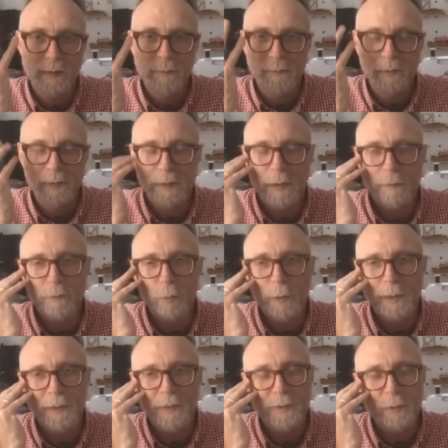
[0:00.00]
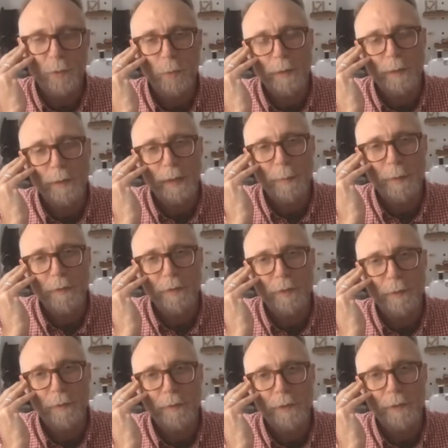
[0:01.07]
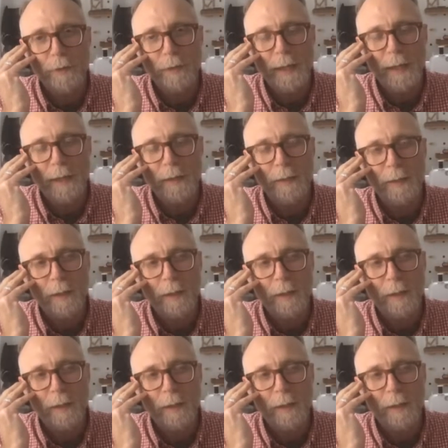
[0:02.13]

loved ones, or whether they be further afield than that.